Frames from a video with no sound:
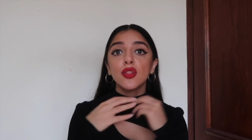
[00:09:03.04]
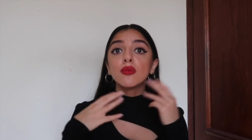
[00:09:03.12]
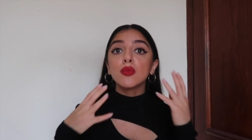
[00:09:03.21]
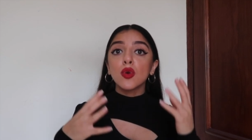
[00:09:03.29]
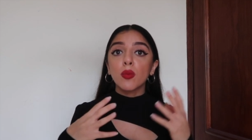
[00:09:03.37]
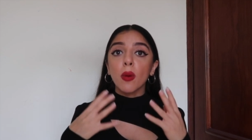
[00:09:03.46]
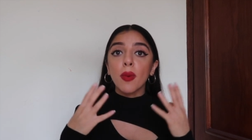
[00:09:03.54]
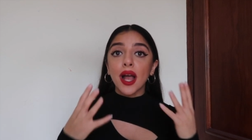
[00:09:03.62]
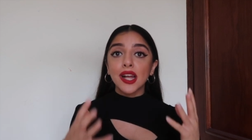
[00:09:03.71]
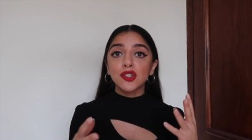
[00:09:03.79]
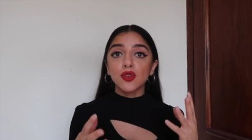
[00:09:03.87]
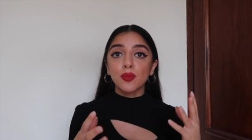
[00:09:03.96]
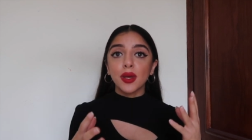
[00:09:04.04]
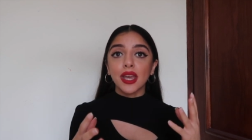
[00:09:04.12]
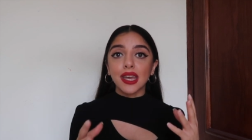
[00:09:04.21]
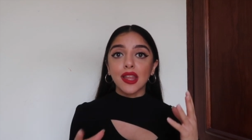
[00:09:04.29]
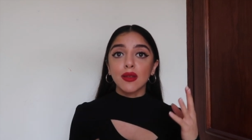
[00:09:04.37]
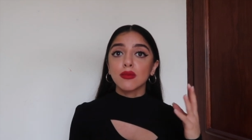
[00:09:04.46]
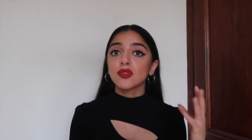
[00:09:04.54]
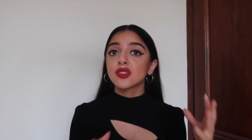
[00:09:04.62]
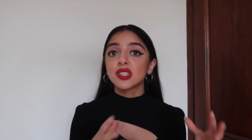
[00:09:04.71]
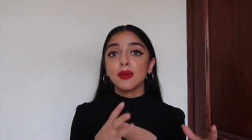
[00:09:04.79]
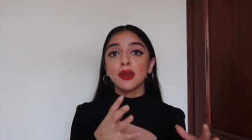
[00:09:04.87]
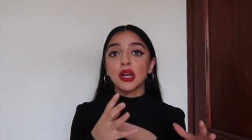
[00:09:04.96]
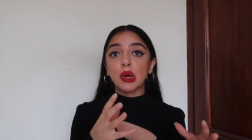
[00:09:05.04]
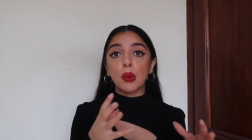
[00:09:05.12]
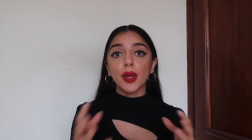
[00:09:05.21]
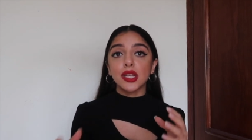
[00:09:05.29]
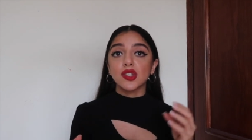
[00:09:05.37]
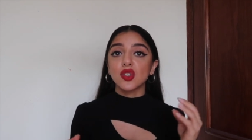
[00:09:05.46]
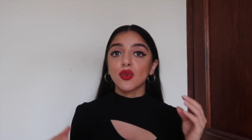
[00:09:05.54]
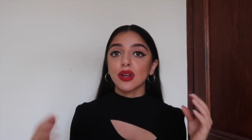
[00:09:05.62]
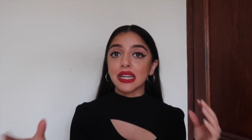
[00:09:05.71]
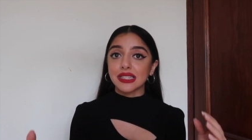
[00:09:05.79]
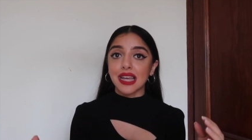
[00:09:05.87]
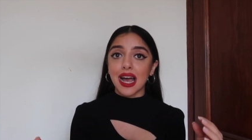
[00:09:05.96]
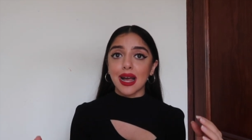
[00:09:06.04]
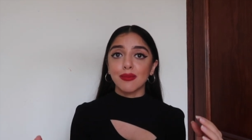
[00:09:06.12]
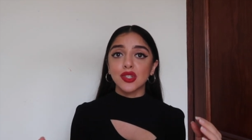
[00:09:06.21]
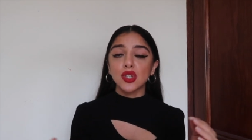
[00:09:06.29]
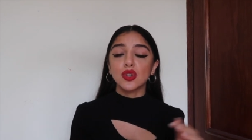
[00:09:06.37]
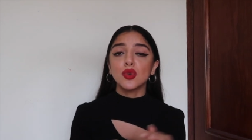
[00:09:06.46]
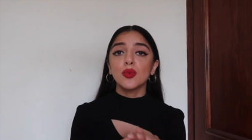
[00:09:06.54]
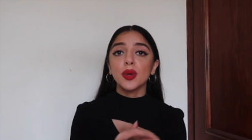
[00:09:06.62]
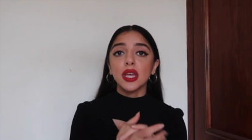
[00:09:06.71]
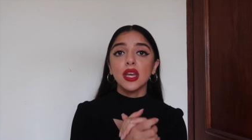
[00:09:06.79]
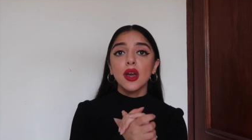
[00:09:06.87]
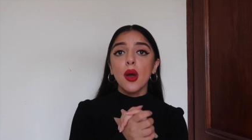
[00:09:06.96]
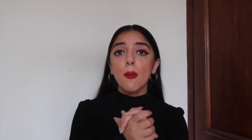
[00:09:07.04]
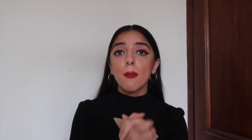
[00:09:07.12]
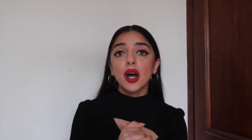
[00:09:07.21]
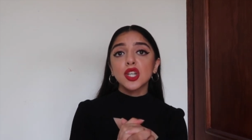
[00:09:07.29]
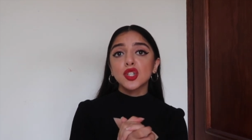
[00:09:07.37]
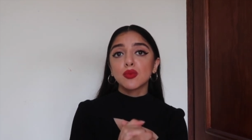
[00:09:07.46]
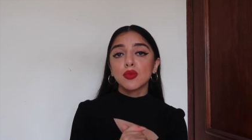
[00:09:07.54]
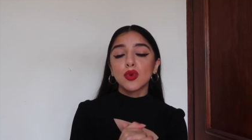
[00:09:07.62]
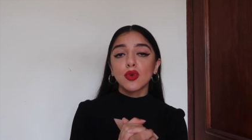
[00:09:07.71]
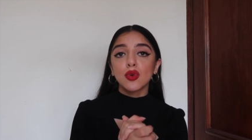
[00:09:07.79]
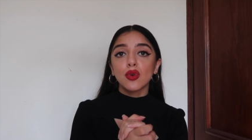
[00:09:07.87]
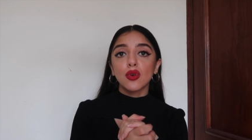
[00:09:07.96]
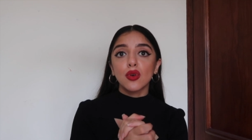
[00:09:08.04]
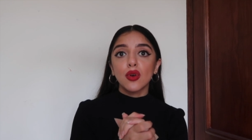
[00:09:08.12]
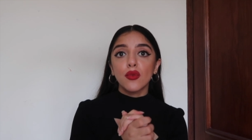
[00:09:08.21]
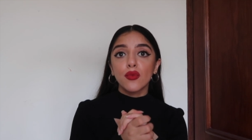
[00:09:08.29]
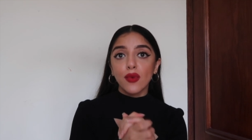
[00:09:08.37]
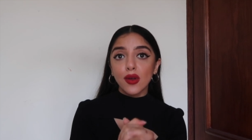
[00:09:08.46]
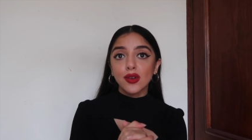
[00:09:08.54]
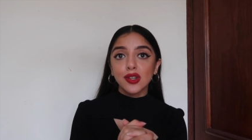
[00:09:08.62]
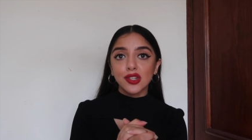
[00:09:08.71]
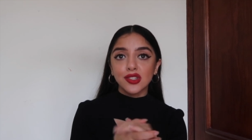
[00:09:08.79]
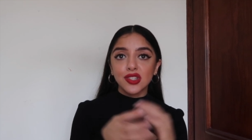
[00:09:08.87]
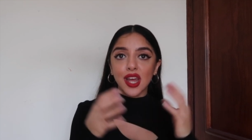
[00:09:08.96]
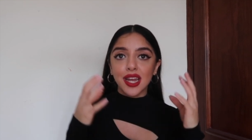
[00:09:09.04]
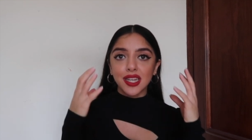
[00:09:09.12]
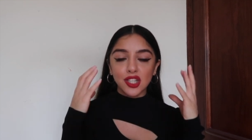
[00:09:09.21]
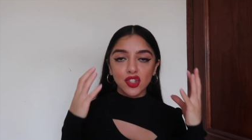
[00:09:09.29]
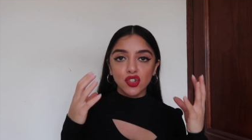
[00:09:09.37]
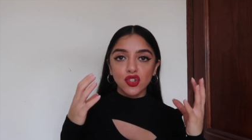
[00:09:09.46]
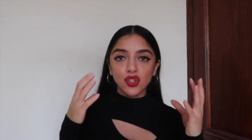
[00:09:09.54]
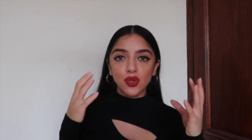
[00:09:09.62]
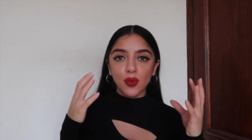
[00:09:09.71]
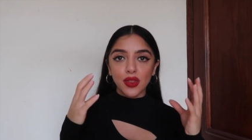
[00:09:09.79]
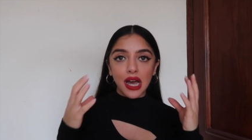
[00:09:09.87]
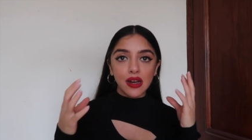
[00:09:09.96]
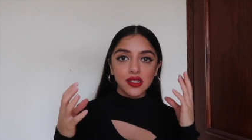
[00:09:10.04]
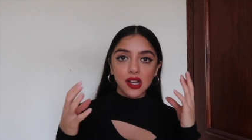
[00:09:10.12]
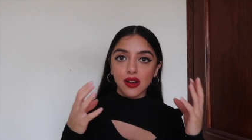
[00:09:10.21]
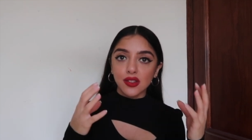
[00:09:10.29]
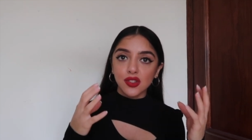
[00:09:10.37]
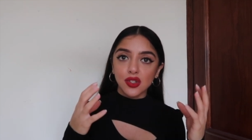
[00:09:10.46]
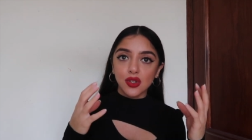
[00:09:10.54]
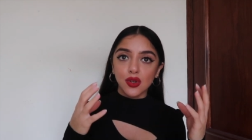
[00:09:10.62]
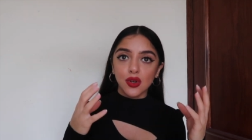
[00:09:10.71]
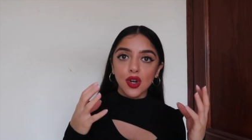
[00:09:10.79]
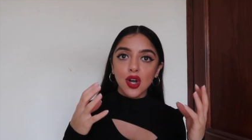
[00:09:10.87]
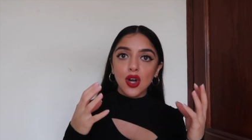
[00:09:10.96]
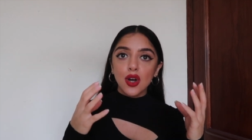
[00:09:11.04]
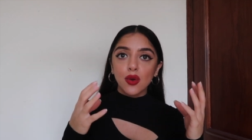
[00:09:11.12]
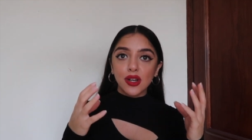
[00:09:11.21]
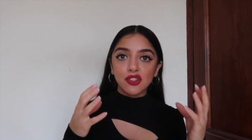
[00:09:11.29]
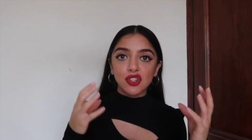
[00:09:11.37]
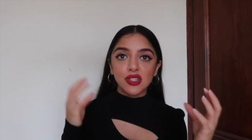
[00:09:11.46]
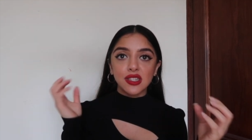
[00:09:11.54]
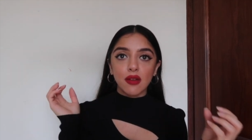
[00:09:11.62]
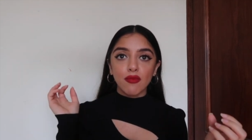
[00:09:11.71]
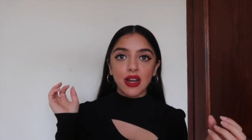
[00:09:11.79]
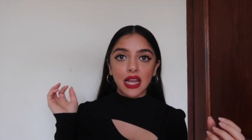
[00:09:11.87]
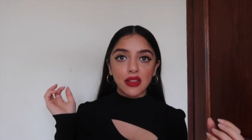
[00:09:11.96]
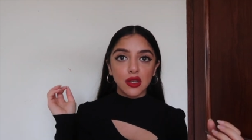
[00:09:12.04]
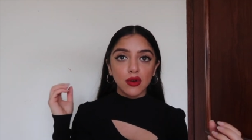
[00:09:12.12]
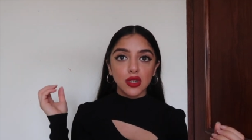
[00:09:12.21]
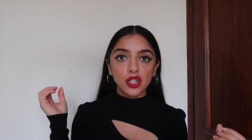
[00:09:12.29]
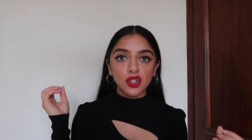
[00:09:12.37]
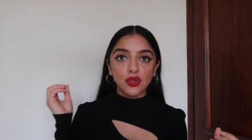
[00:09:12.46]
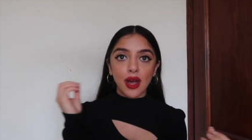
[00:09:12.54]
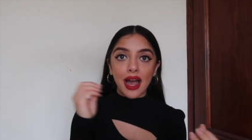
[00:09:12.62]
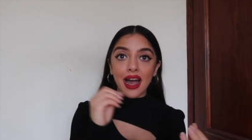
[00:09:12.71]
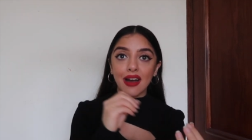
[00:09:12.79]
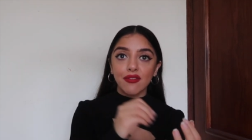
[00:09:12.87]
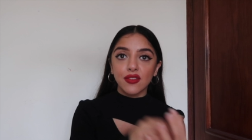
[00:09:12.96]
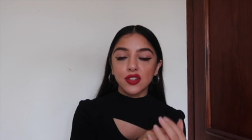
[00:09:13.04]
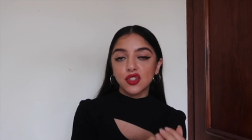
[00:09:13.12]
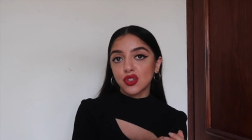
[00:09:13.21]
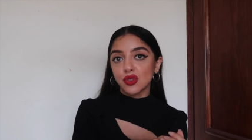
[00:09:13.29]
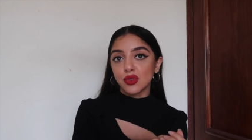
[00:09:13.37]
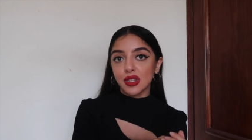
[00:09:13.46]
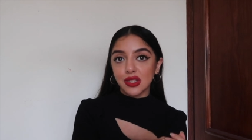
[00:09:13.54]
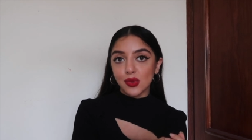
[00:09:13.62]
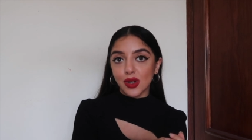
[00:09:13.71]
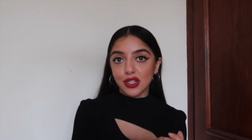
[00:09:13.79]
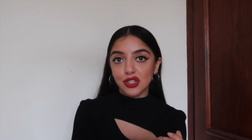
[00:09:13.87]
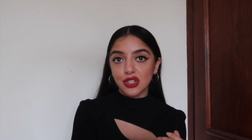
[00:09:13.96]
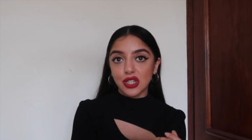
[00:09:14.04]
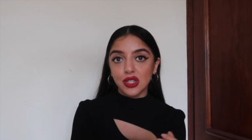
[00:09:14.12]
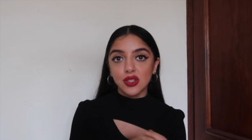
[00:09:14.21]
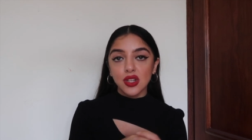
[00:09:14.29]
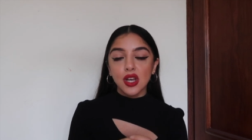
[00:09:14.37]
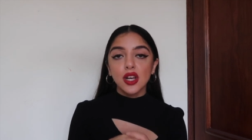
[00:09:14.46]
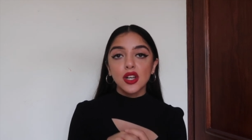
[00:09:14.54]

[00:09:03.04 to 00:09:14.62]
the more prepared you'll be and the more similar it will be to your exam. So you'll be much more focused and in tune with how to answer your questions and relate the knowledge you have to these questions.